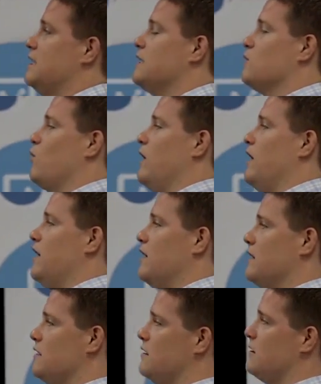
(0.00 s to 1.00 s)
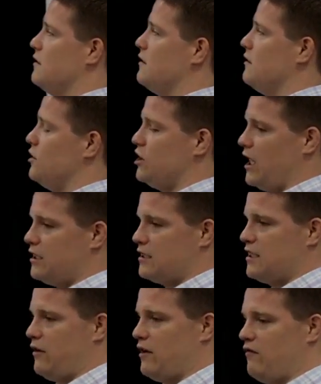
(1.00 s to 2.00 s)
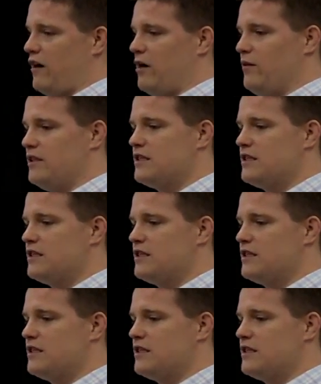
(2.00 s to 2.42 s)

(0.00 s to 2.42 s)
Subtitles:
this is where you change the selling environment.